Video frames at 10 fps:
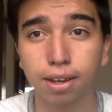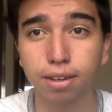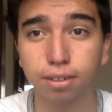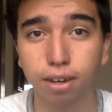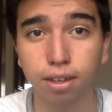
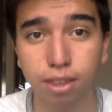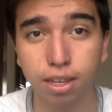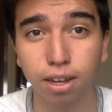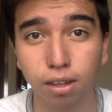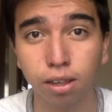his
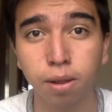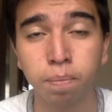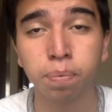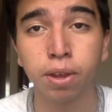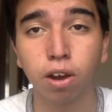ideal
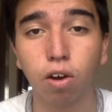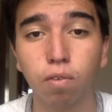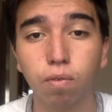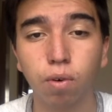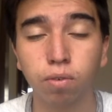
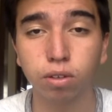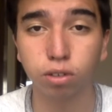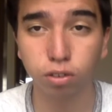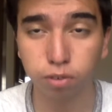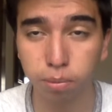of the
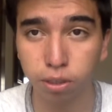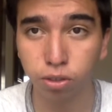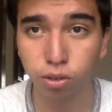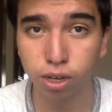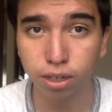
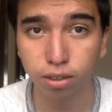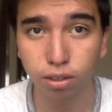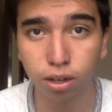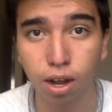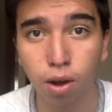Transformadorians,
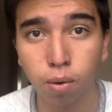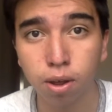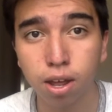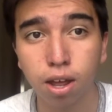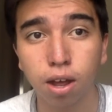so how
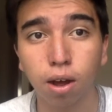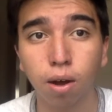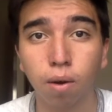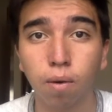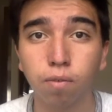
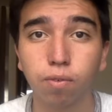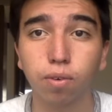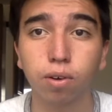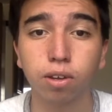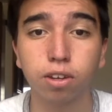of
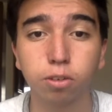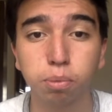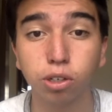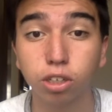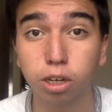his
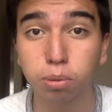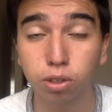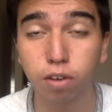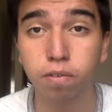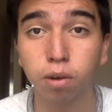
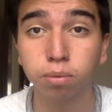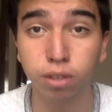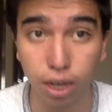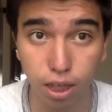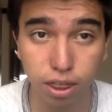perception about
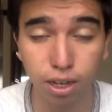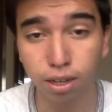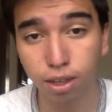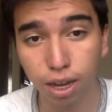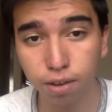death
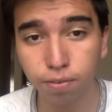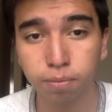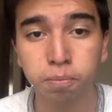and life.